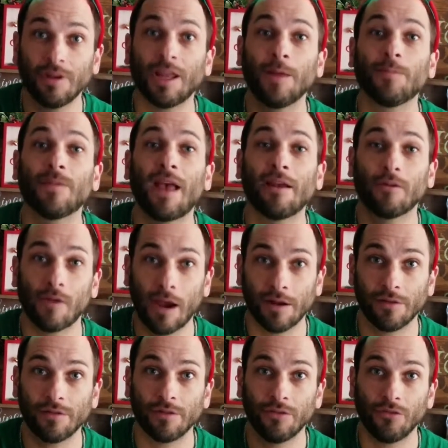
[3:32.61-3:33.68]
keep that
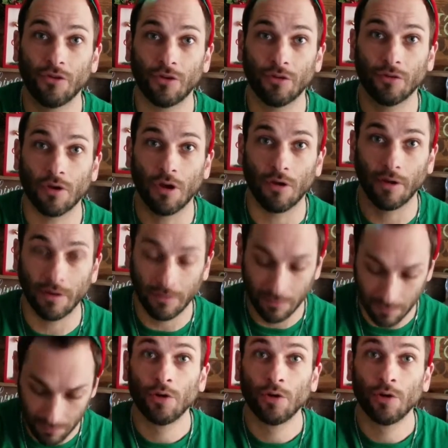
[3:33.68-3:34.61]
gratitude journal going,